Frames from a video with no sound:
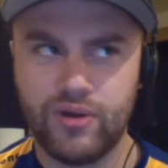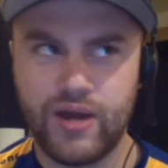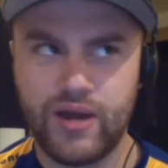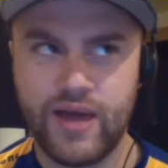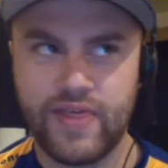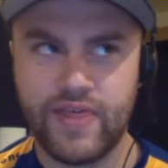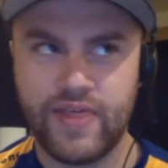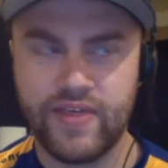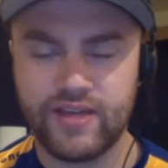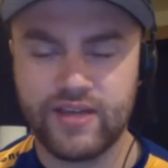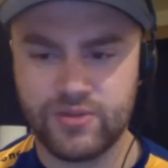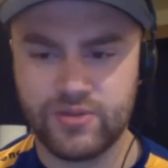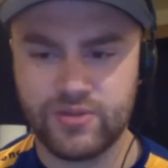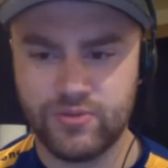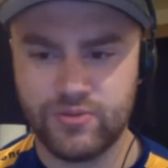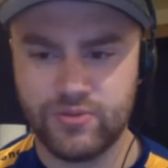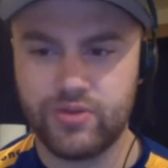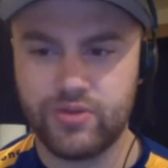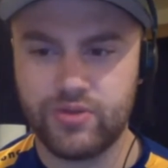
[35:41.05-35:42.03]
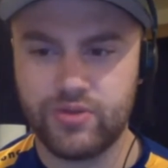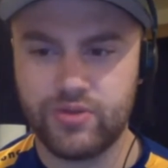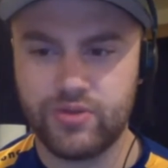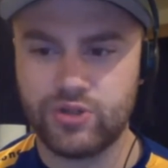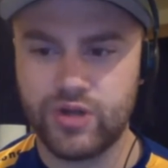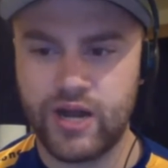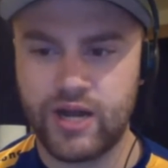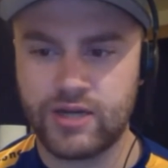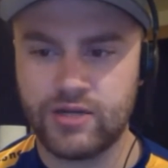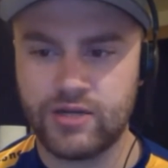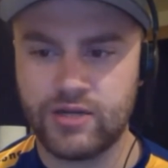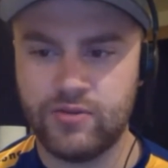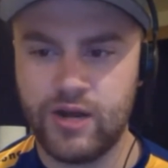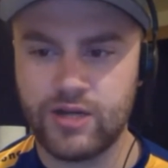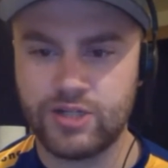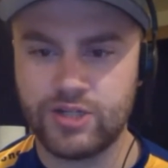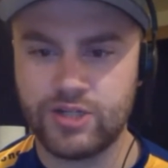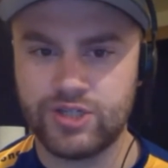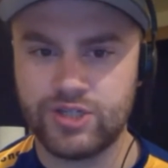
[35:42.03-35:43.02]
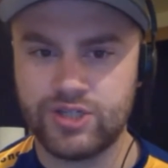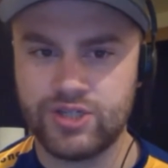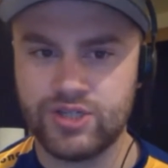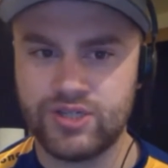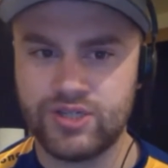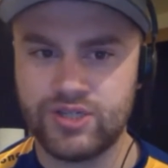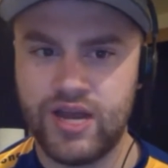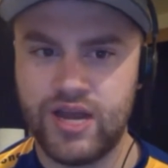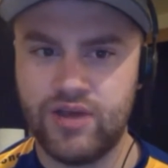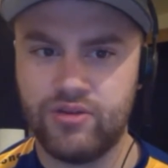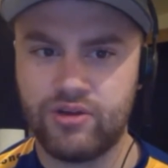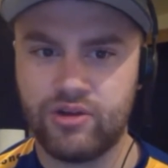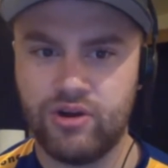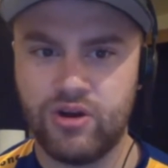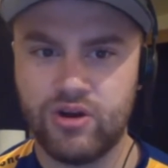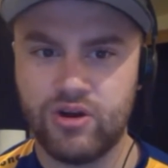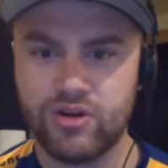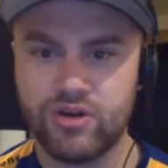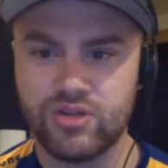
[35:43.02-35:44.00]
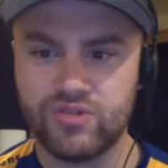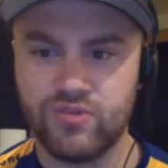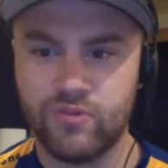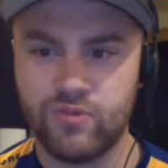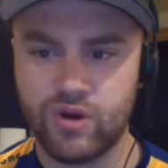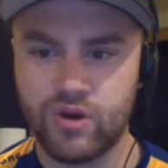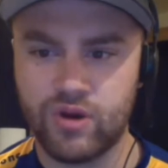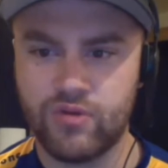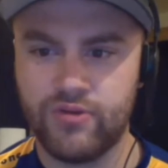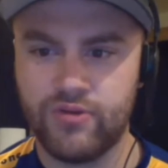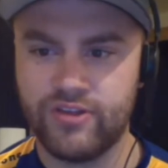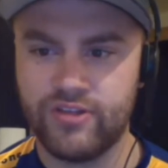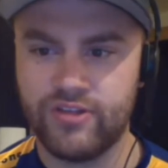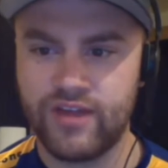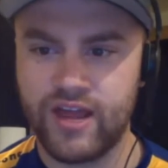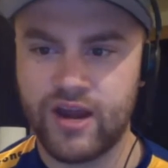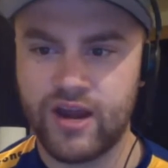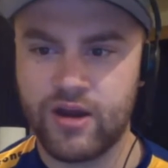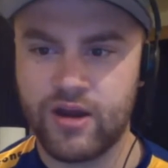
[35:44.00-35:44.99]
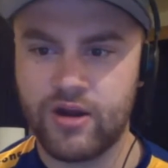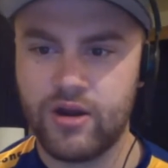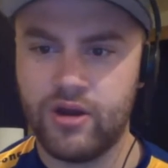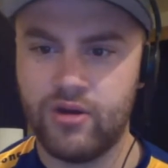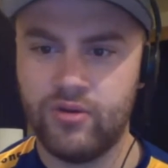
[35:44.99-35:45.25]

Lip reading: I think it's a really cool track to watch just how the cars work with the aero